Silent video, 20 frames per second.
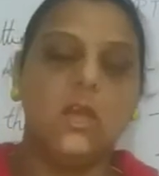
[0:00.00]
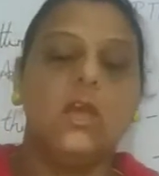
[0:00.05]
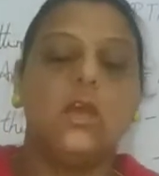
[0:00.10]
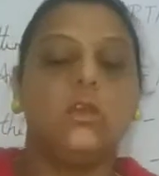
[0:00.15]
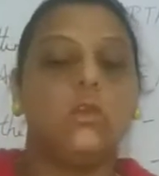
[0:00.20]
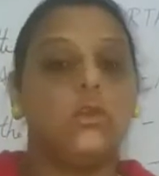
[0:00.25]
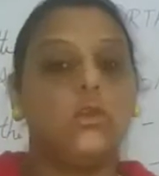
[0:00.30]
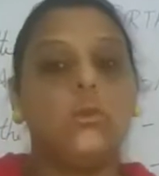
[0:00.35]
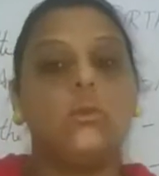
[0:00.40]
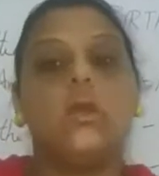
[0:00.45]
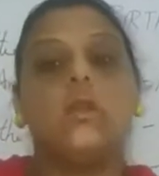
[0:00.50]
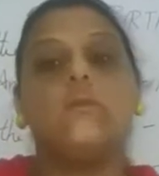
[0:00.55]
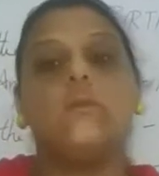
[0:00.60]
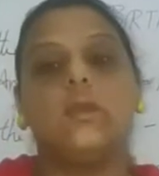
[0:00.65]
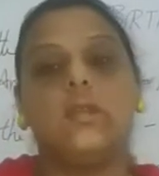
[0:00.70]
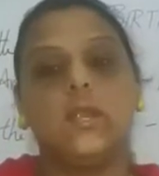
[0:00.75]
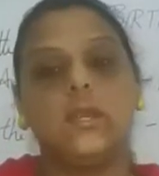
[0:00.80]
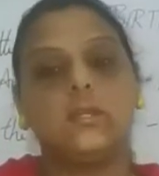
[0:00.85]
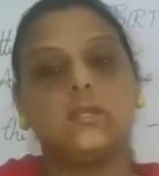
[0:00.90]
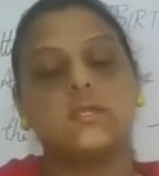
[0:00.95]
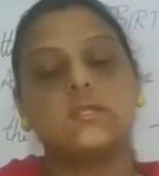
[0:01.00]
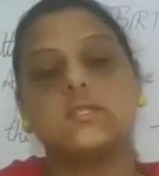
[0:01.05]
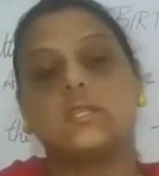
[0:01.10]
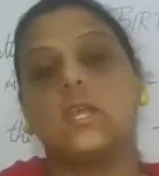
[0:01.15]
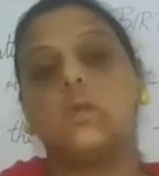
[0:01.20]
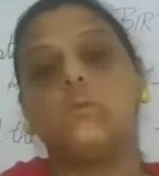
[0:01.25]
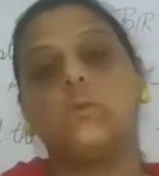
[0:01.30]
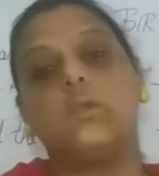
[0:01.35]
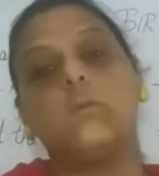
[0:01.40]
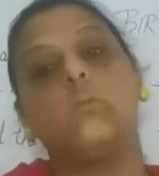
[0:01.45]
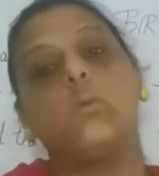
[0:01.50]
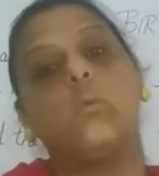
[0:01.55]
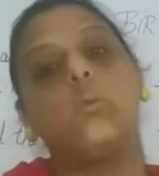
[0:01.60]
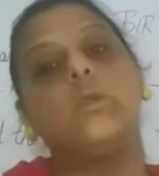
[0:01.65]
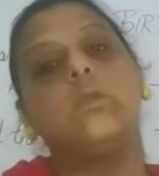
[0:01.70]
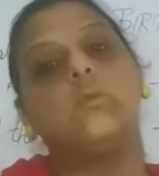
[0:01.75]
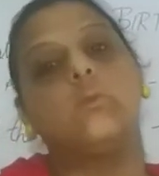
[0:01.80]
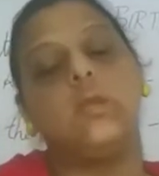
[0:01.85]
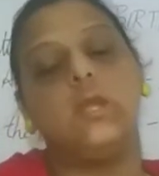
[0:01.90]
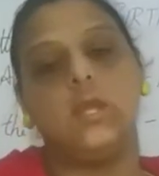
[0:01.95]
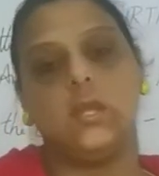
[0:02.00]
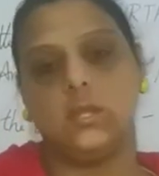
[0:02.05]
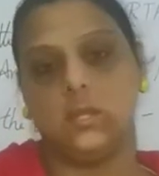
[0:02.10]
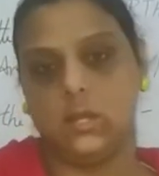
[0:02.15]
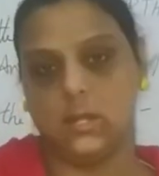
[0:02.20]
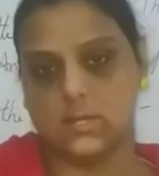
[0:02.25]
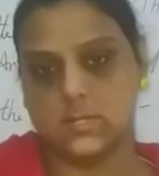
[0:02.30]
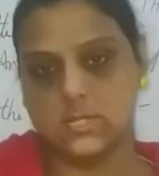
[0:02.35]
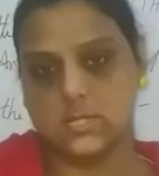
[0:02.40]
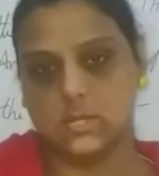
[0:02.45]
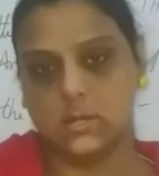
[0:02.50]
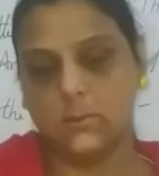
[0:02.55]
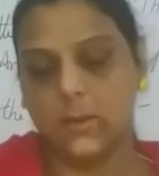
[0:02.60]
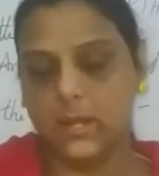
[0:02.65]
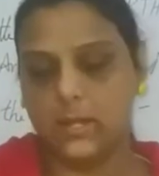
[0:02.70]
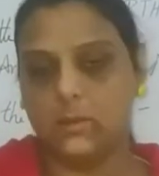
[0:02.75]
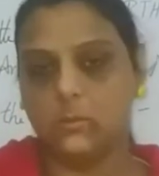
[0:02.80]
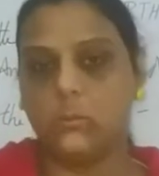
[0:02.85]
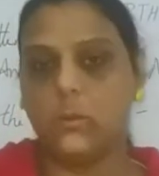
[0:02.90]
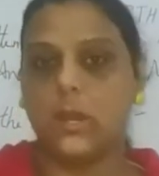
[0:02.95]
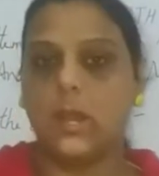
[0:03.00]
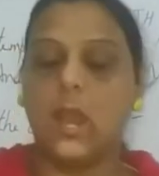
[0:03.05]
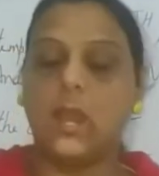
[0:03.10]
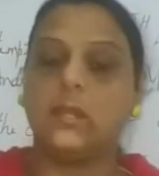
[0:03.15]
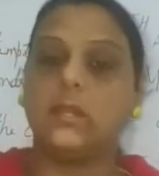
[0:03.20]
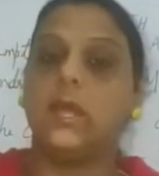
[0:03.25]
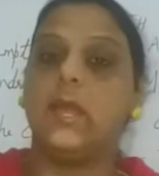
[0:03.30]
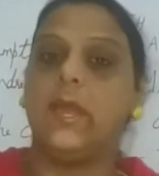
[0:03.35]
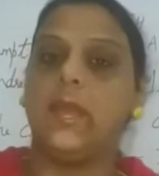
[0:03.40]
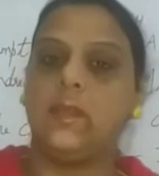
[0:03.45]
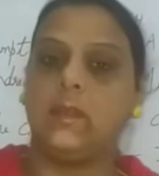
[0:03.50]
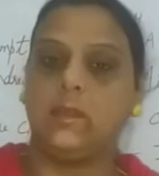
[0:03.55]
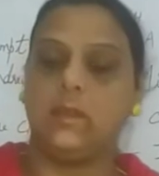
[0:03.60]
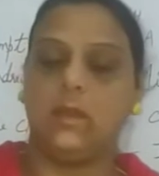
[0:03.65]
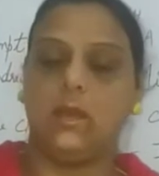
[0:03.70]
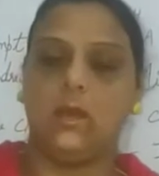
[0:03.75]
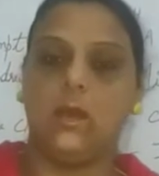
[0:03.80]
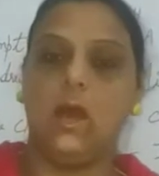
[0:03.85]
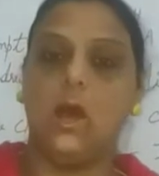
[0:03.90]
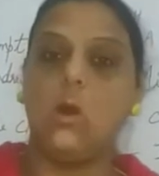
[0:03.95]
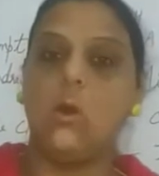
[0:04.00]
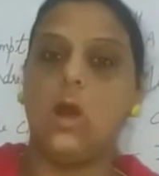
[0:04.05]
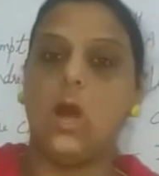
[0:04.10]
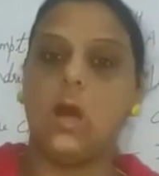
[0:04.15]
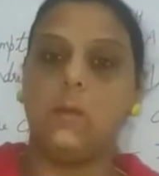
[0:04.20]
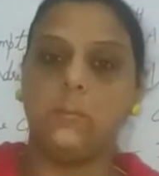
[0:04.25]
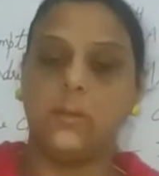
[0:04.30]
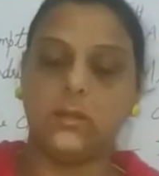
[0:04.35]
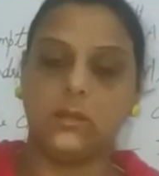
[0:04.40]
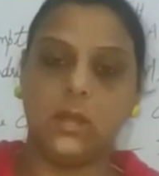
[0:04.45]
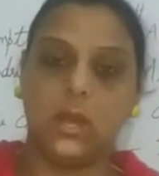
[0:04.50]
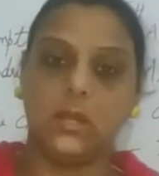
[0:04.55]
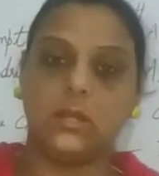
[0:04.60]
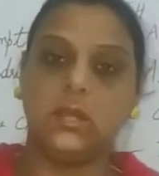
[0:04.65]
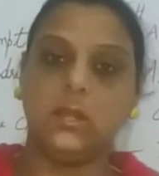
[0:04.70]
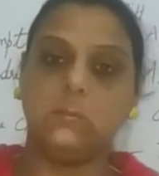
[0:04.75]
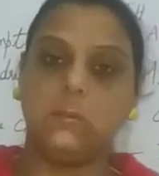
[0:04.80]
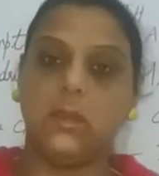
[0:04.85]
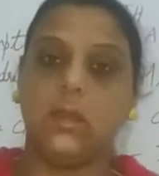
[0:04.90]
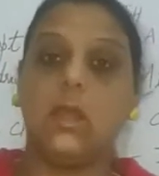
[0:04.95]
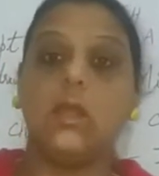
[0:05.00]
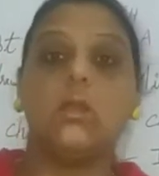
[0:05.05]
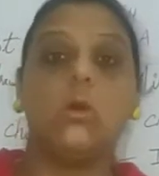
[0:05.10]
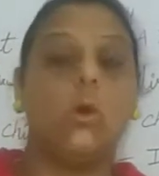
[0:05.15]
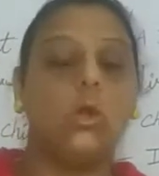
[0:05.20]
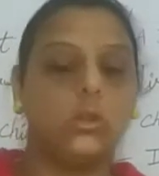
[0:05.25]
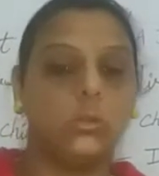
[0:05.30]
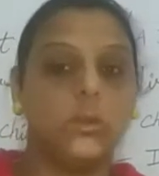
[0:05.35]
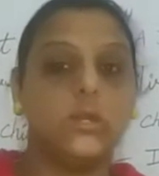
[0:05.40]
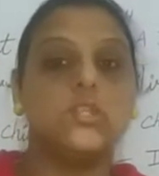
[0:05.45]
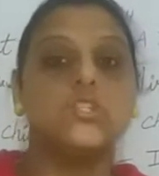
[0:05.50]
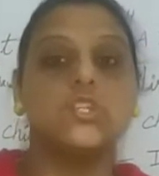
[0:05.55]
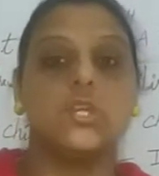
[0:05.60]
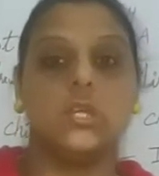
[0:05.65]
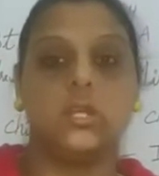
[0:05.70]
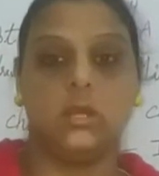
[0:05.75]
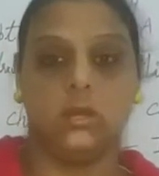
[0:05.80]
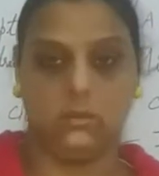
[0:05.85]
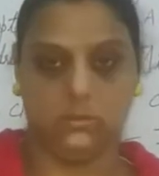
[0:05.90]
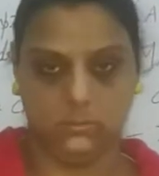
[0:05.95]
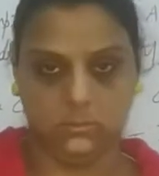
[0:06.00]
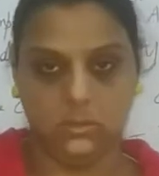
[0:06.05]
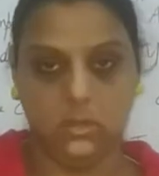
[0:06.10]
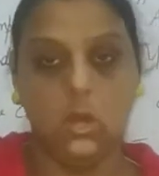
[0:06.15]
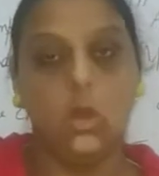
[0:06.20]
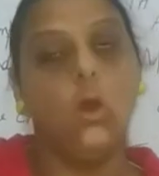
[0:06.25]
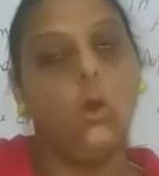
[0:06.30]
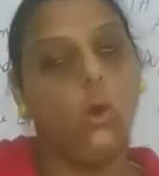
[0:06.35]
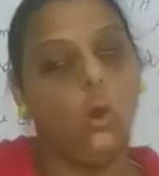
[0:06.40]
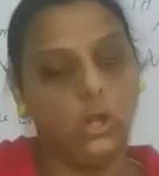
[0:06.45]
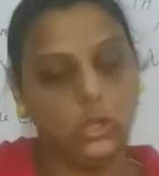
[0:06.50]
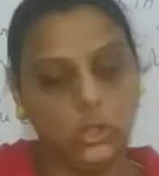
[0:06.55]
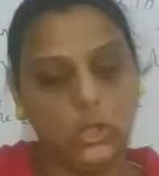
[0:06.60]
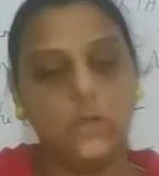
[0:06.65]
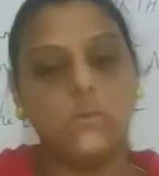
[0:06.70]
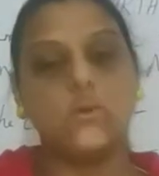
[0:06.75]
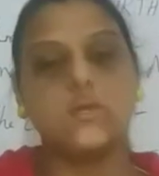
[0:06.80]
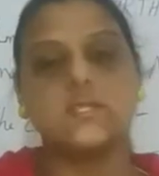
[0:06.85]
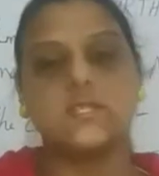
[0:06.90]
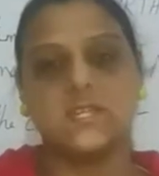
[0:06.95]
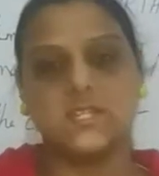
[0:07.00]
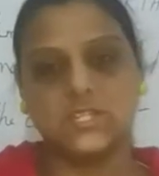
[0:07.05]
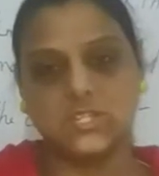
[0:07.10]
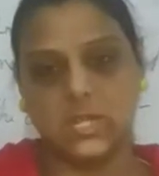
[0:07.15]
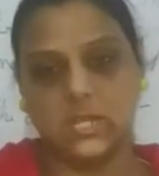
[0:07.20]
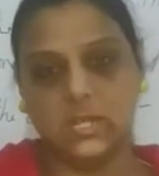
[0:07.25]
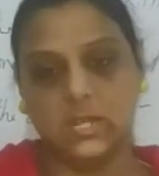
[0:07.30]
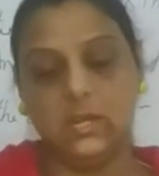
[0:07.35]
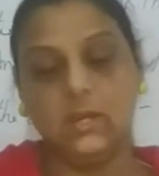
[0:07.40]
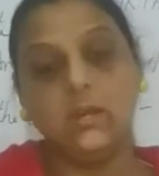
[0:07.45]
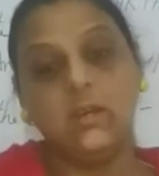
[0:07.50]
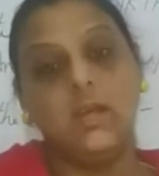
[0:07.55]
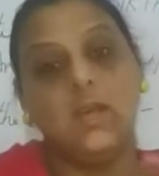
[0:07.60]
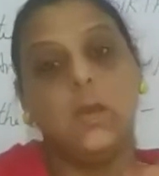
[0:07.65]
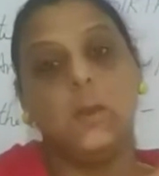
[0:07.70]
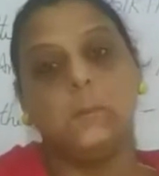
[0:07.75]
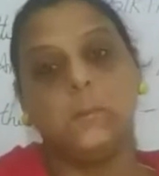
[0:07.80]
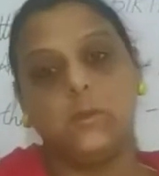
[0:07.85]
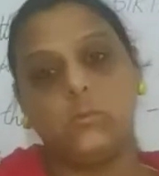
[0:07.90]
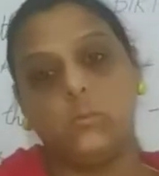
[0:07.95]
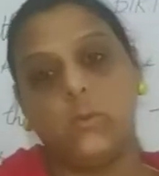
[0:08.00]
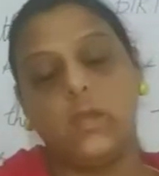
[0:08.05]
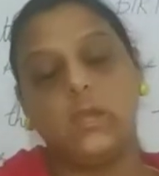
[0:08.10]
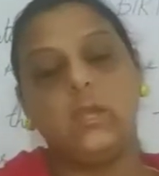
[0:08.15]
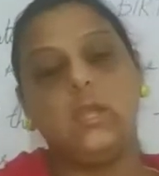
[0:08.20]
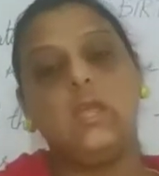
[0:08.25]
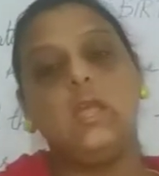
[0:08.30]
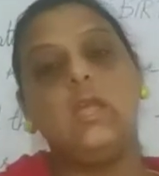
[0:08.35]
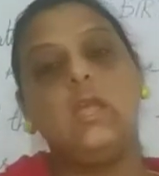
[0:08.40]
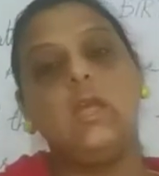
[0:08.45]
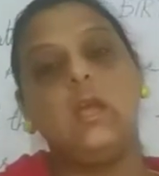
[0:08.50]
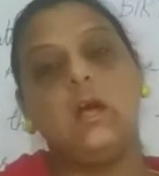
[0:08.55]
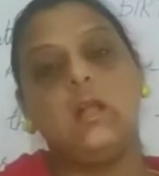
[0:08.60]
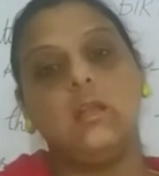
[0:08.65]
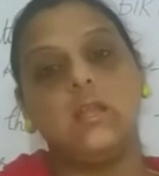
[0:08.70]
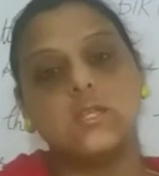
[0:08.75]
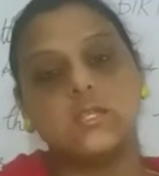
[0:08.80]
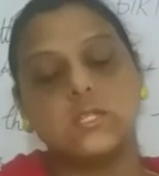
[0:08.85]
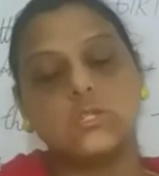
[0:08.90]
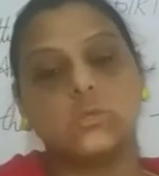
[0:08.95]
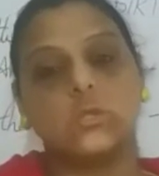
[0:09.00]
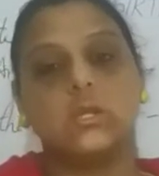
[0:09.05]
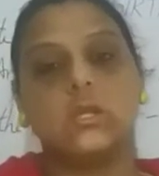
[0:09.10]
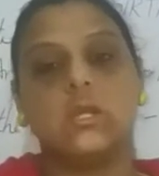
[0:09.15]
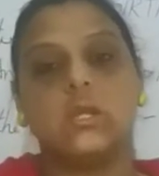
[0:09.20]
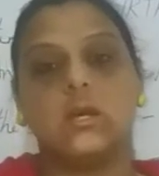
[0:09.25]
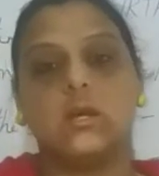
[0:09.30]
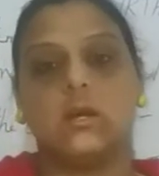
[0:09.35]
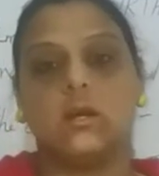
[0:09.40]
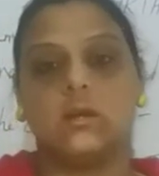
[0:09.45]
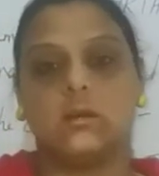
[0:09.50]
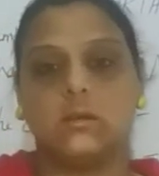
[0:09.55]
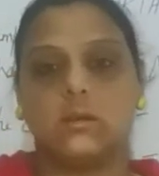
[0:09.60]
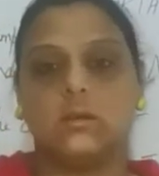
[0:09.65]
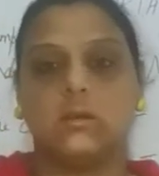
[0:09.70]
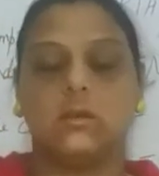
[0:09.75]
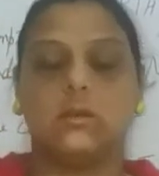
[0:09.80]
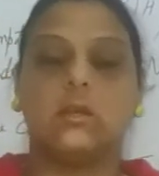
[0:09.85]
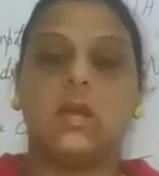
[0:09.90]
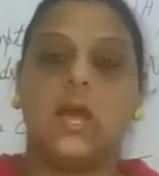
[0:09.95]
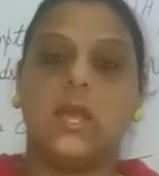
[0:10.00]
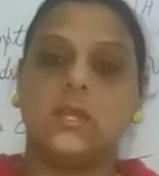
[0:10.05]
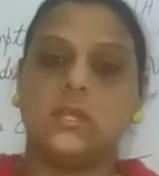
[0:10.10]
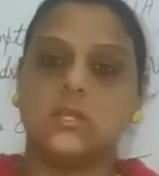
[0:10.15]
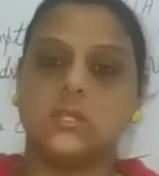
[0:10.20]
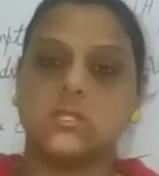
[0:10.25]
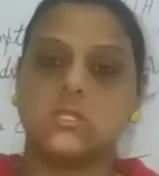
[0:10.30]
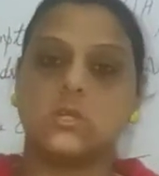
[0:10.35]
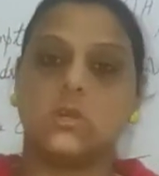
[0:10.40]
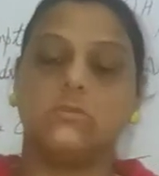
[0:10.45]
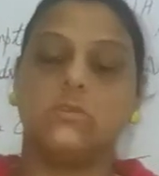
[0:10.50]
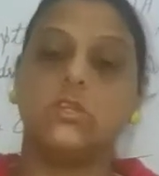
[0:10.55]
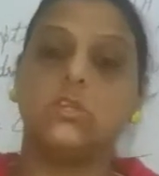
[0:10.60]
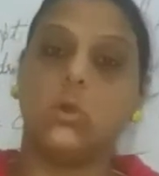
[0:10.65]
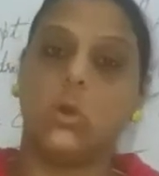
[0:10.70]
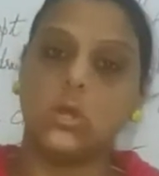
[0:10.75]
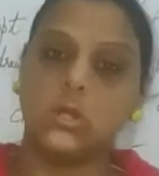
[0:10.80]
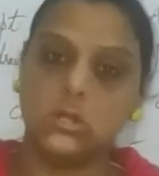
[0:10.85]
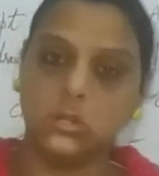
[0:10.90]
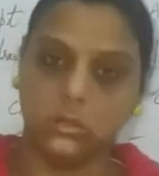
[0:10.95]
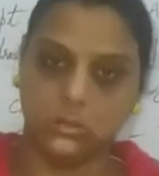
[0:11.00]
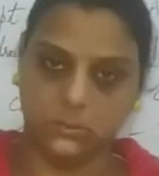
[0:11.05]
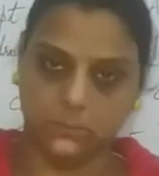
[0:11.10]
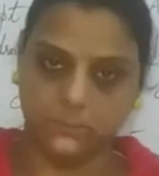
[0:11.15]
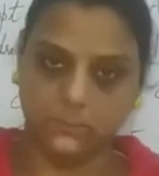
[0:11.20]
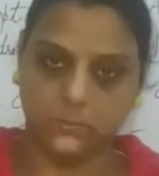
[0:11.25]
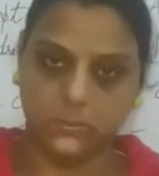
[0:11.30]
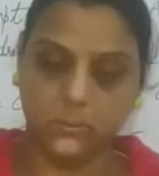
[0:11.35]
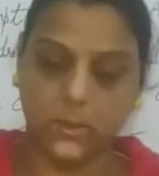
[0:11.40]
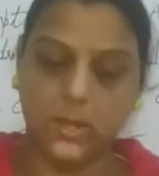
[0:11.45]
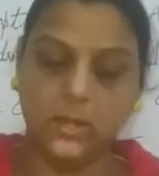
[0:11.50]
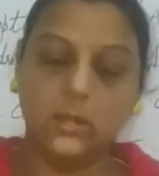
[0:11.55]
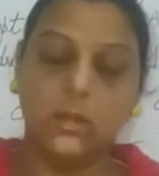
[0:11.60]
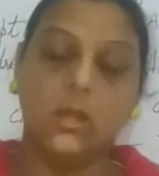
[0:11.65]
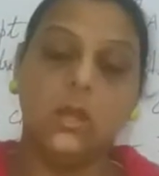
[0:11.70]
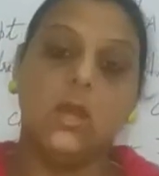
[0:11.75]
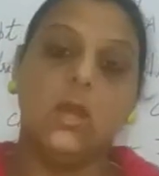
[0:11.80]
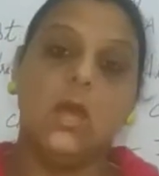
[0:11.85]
Now you can relate this thing with the movie Three Idiots, right? Where at the end, how Amir Khan, he made, although he was the engineer, but when he listened to the guidance of the doctor, right?